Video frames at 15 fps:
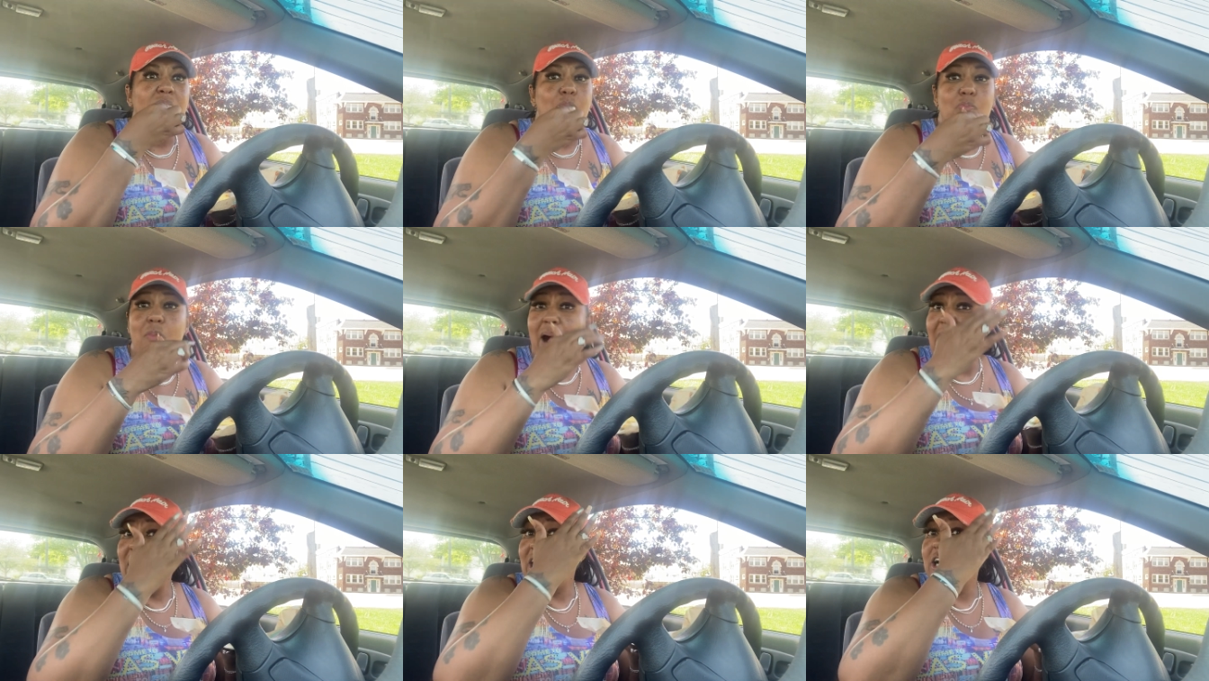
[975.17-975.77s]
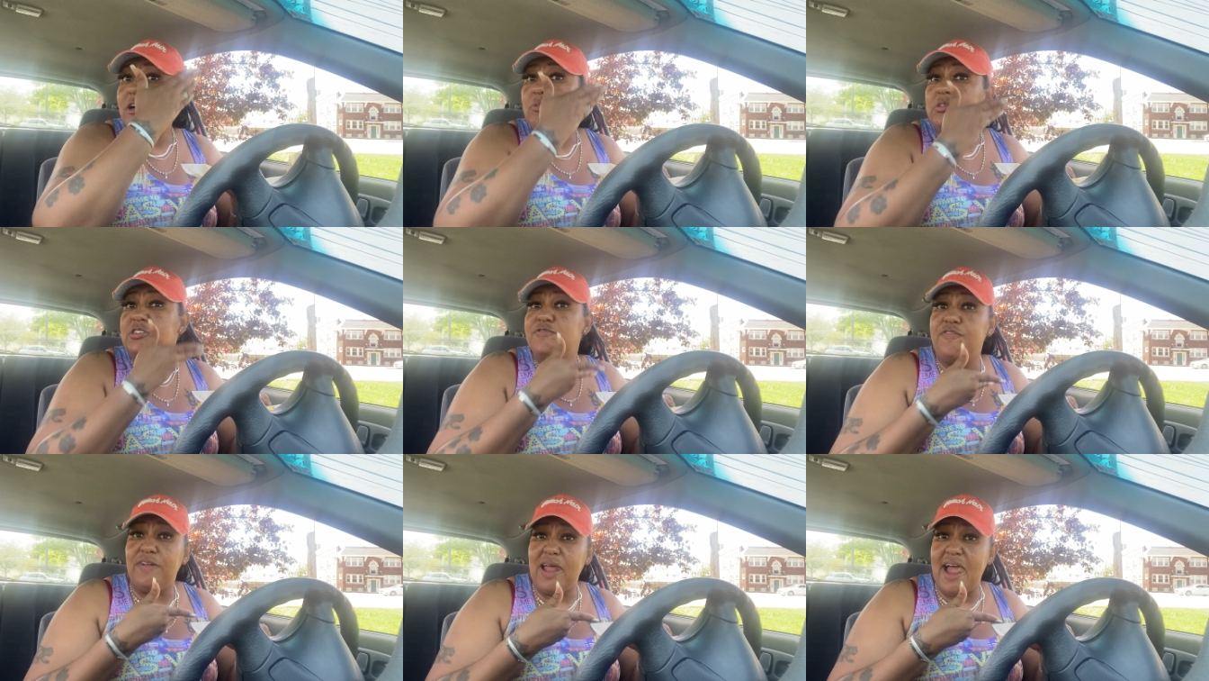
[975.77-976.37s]
my hair was
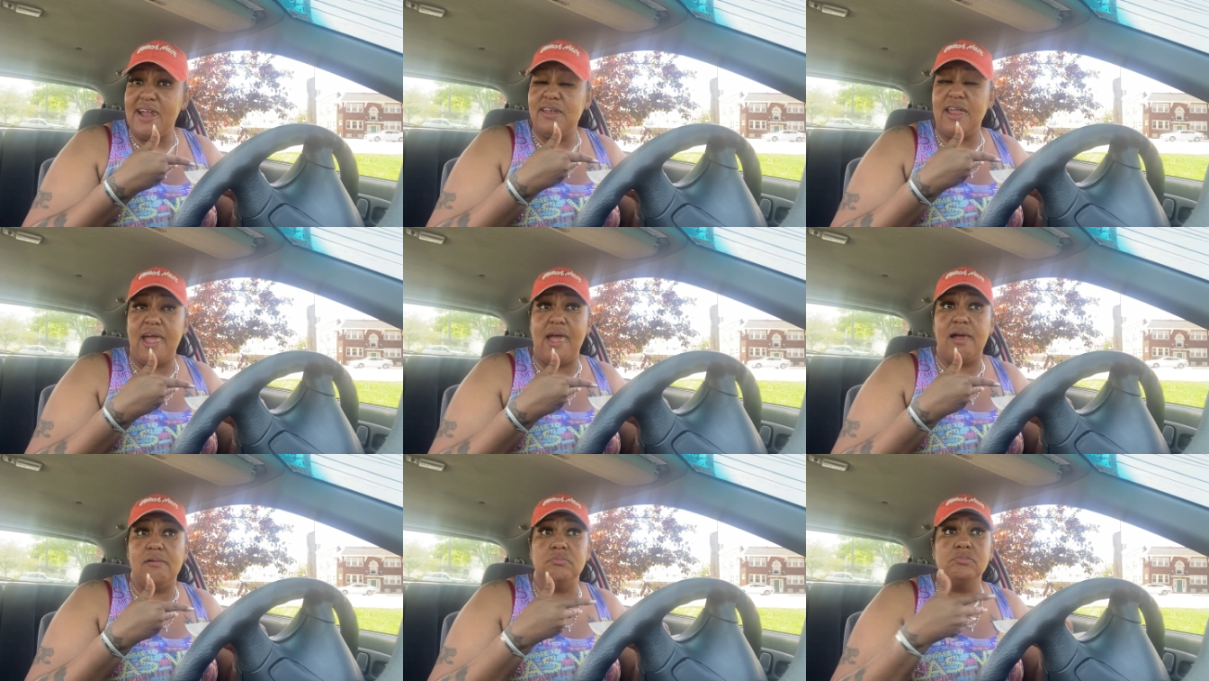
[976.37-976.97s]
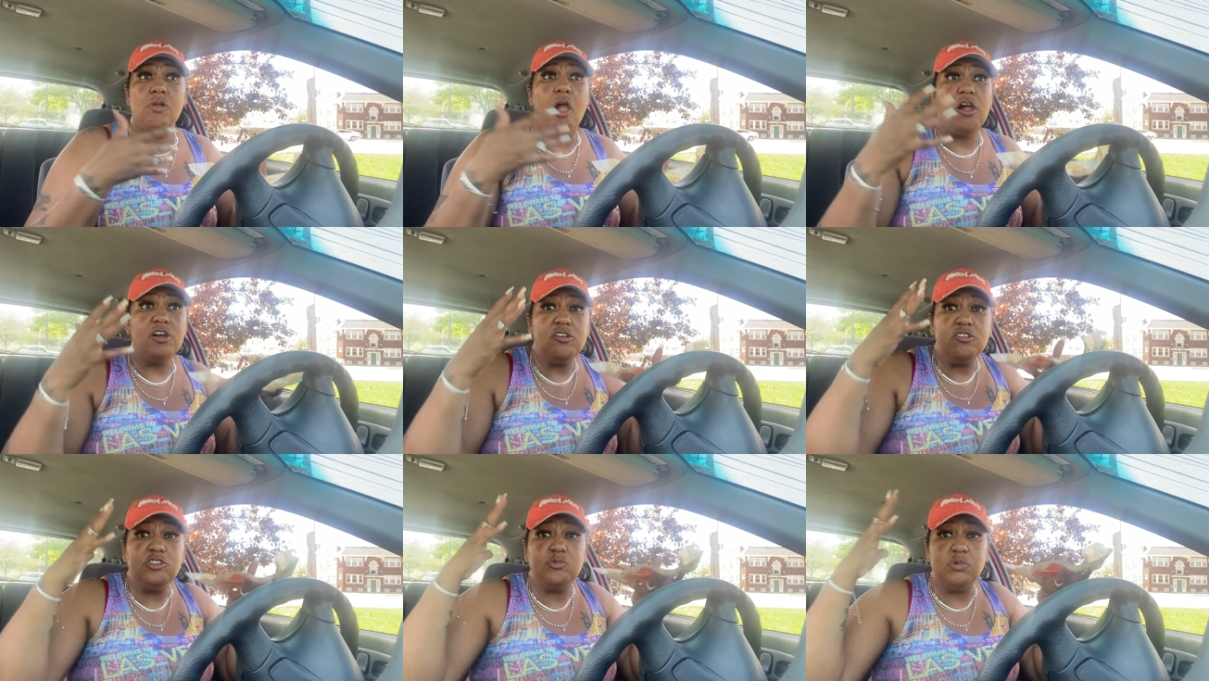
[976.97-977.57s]
flat down
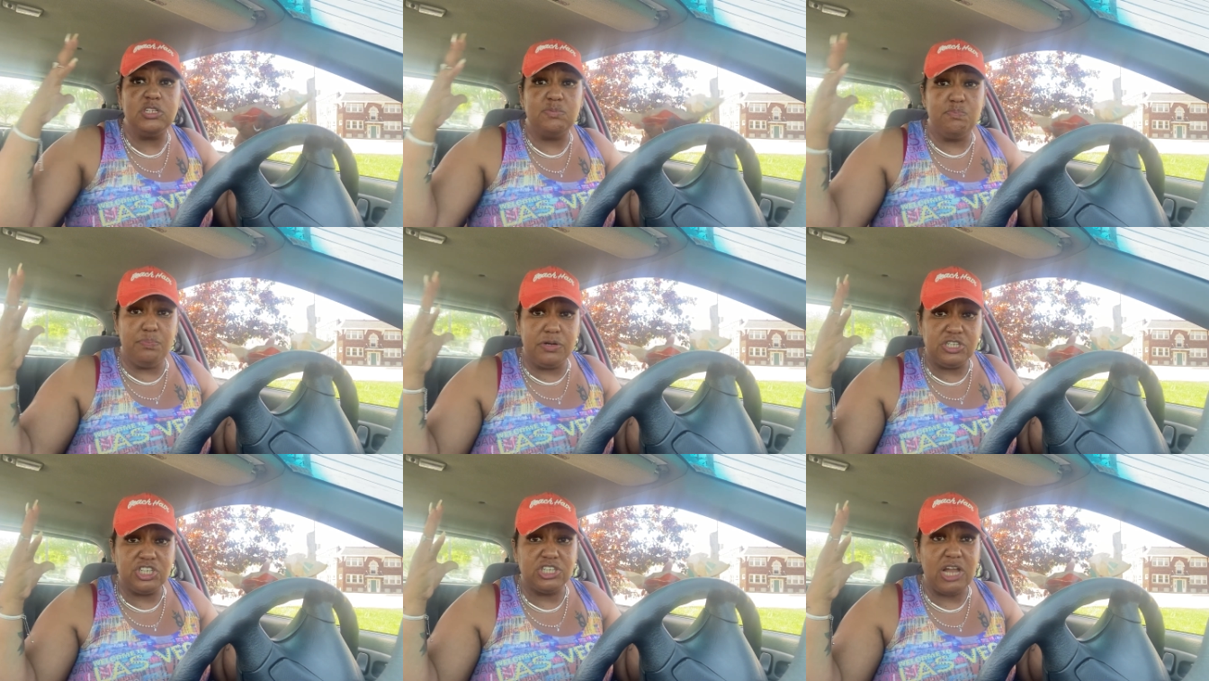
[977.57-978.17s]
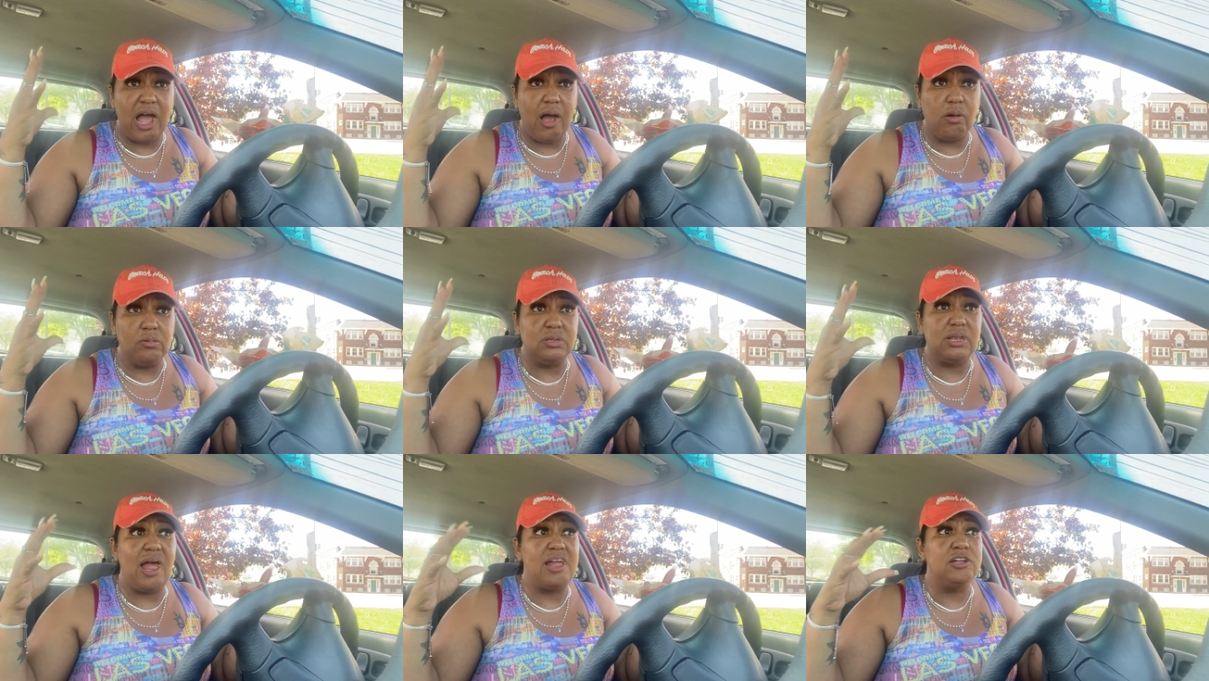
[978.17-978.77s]
hers was bushed out
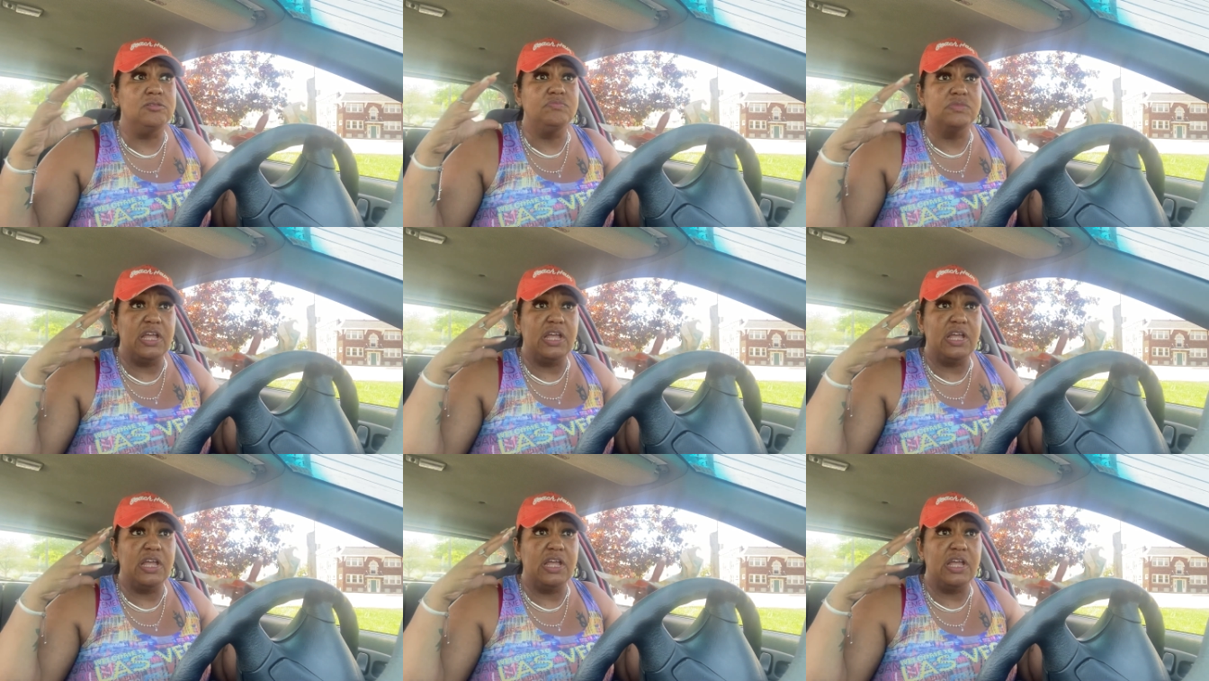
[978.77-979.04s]
like